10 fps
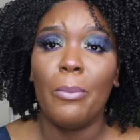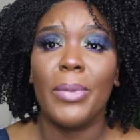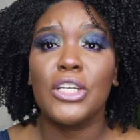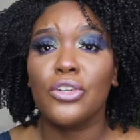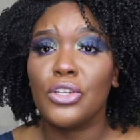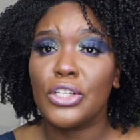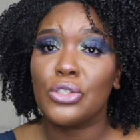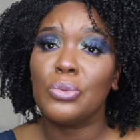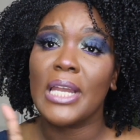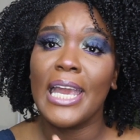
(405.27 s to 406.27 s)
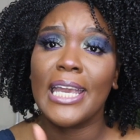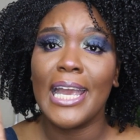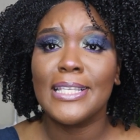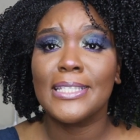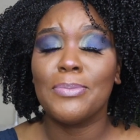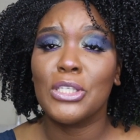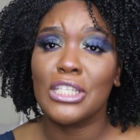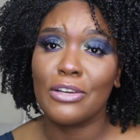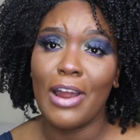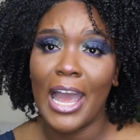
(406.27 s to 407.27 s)
Make sure that you like and
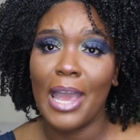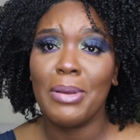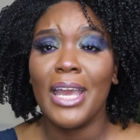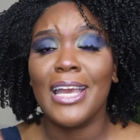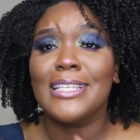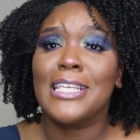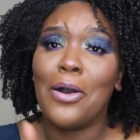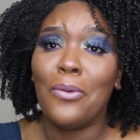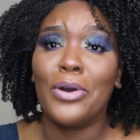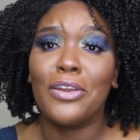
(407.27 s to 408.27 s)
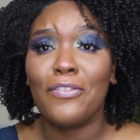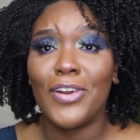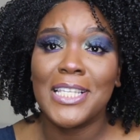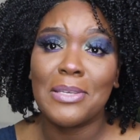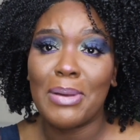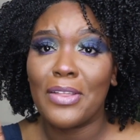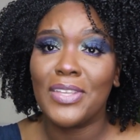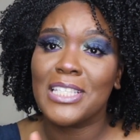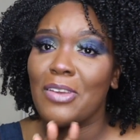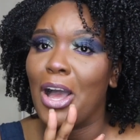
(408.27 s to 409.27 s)
subscribe and tell all your friends
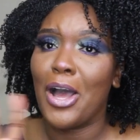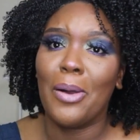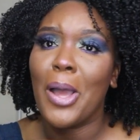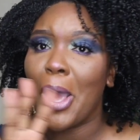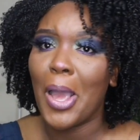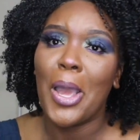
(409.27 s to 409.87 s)
about this uh,